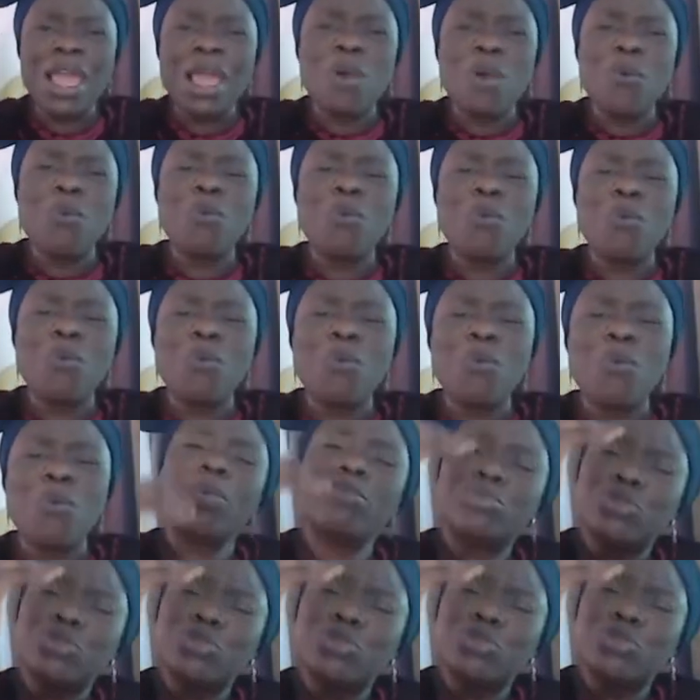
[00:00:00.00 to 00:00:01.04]
will come
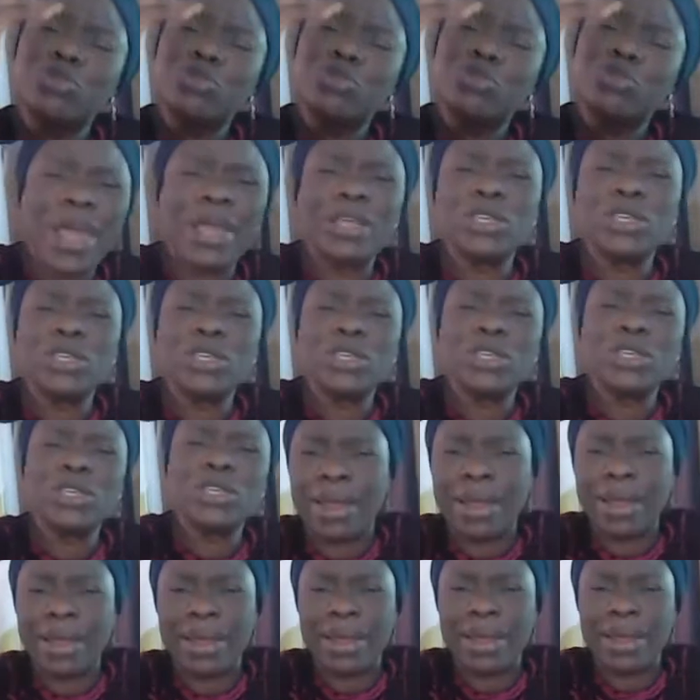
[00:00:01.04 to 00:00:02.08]
to you where you are
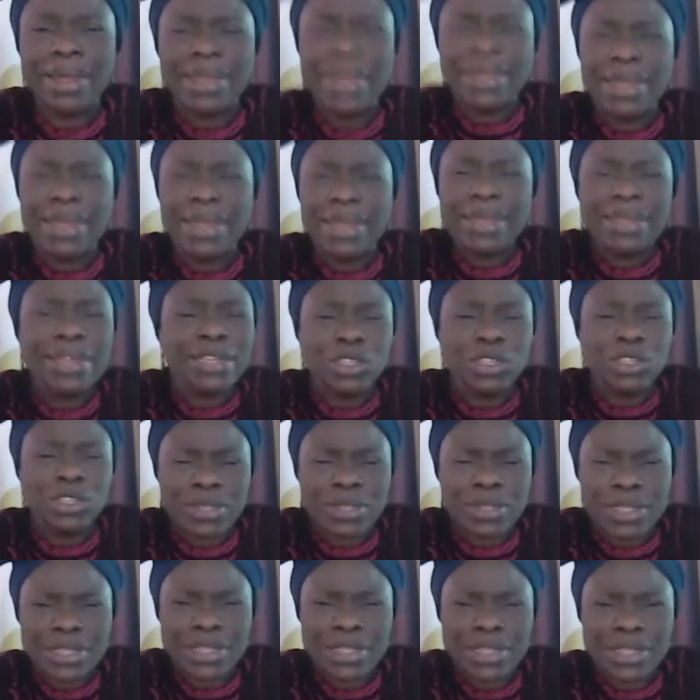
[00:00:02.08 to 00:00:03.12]
in your
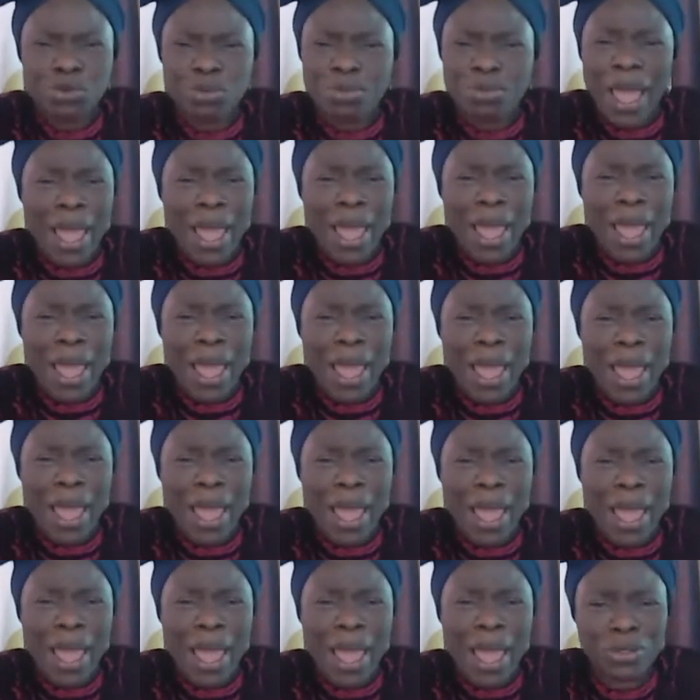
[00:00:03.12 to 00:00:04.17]
sitting room. I believe
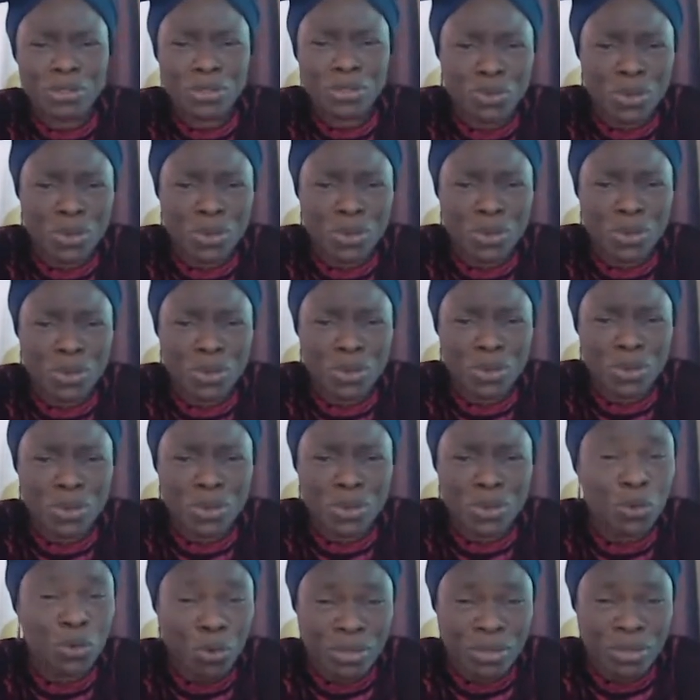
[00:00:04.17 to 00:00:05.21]
God brought you here and the Holy
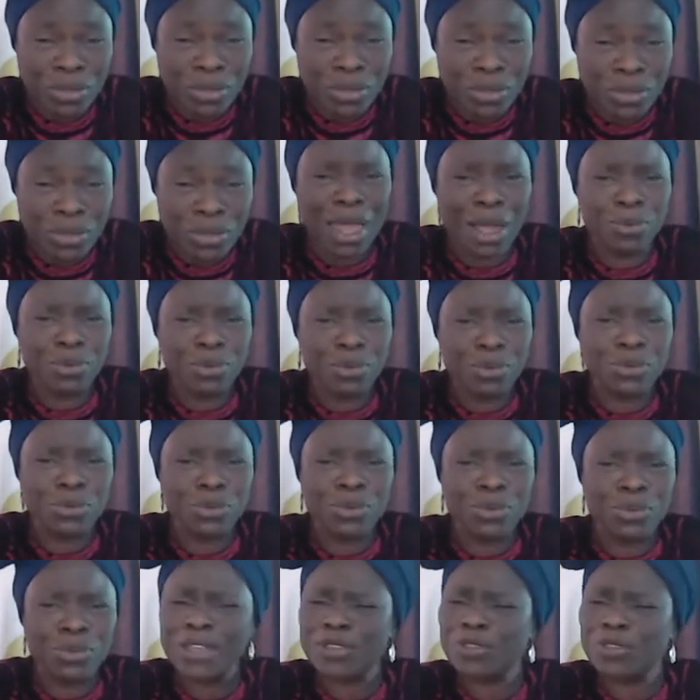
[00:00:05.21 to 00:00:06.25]
Ghost is there with you.
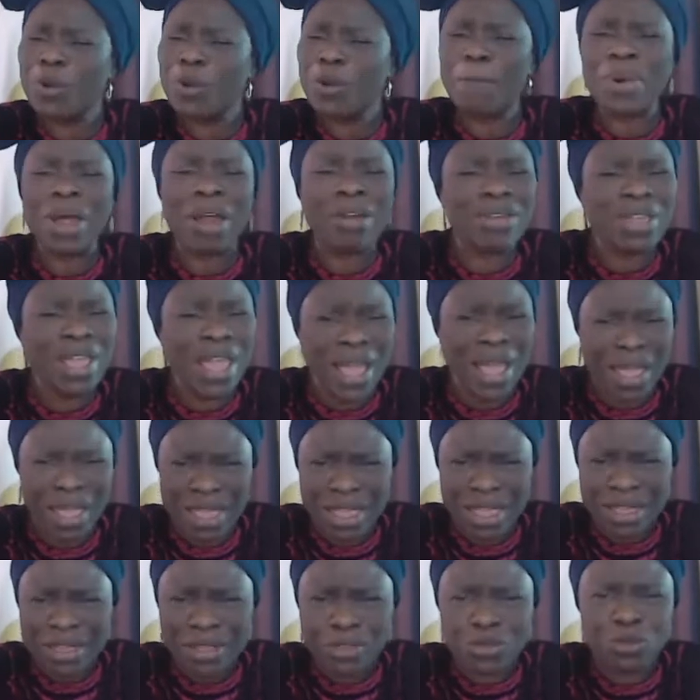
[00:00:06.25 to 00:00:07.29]
There is no barrier
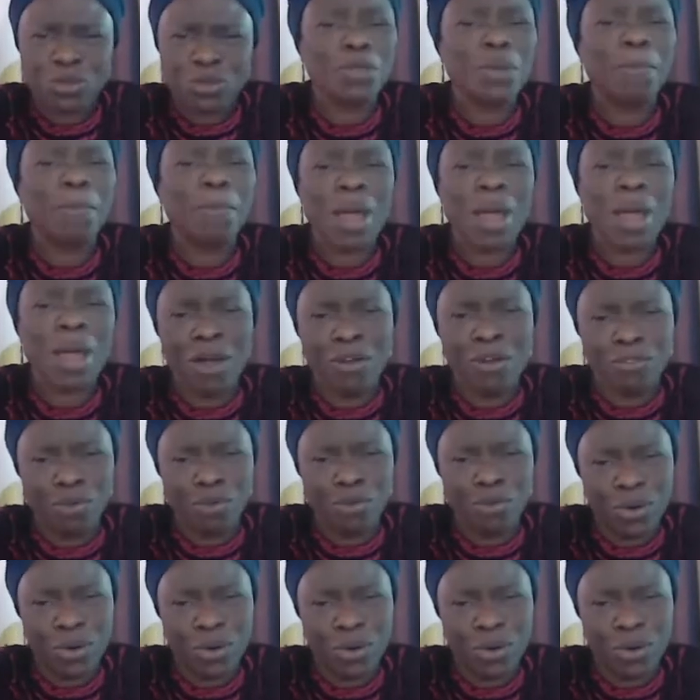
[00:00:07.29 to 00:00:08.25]
to the power of God.